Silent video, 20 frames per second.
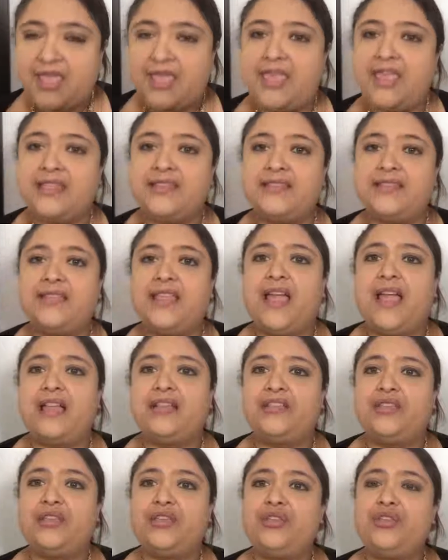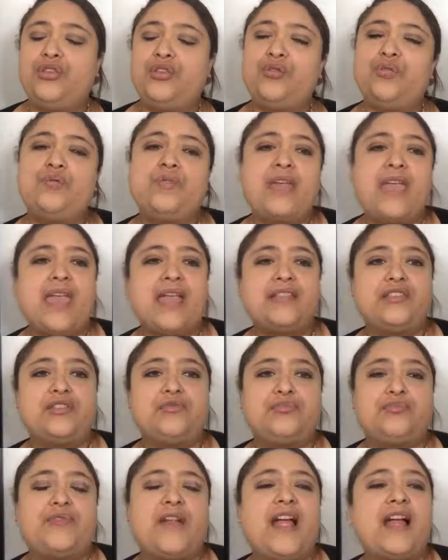is that you get to
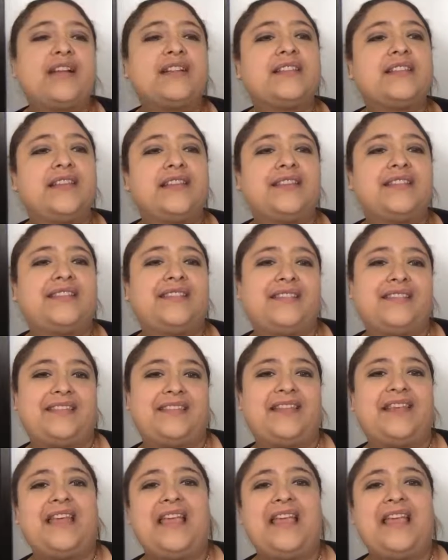practice,